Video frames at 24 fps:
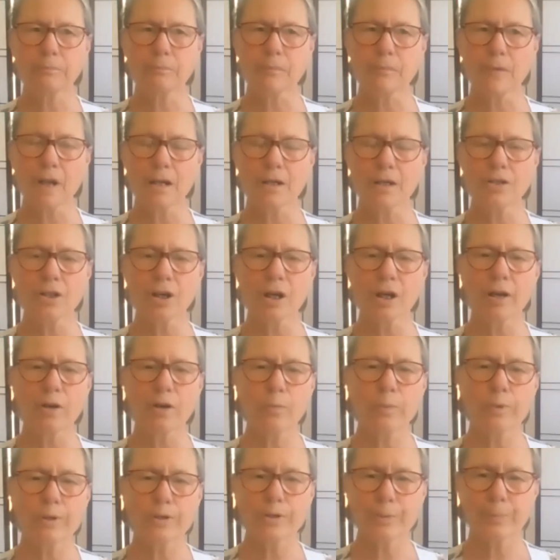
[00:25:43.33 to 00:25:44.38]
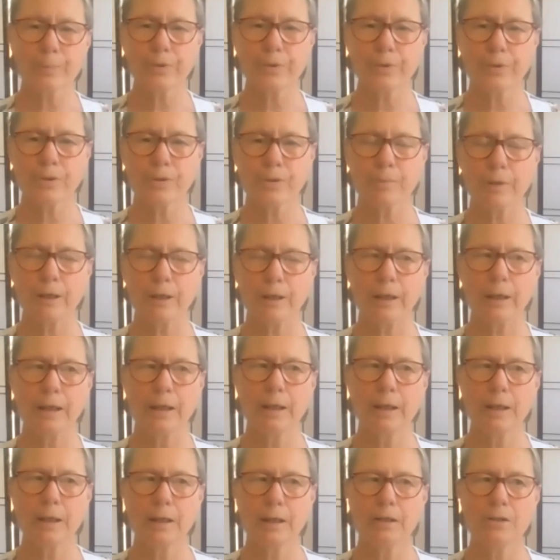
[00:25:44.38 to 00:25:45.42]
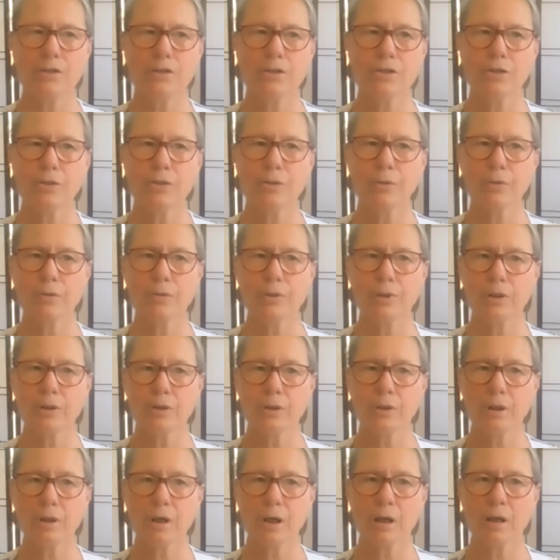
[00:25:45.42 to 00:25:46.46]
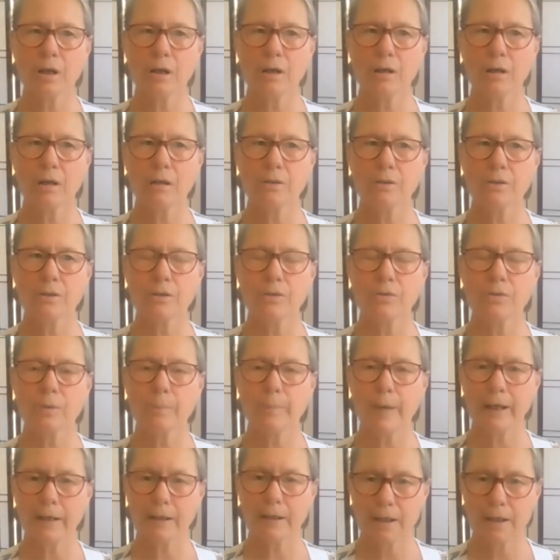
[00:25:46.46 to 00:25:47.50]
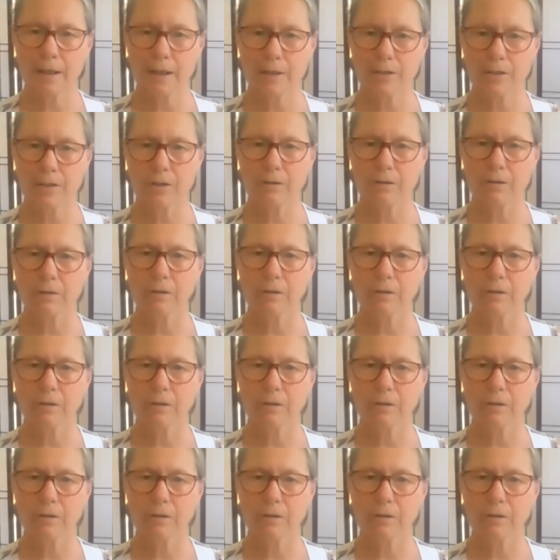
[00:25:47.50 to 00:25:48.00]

And she kind of whispered to me, Jude, do a meditation.